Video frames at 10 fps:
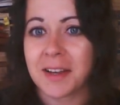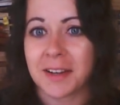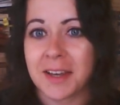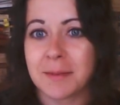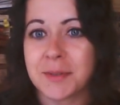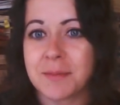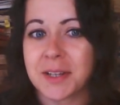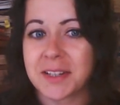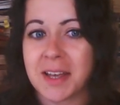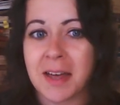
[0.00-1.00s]
came to be
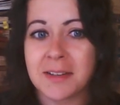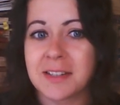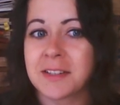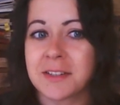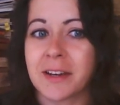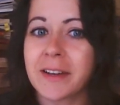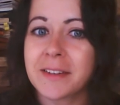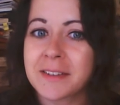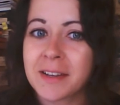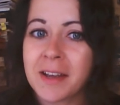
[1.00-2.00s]
attached to
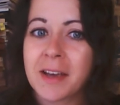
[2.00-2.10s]
it,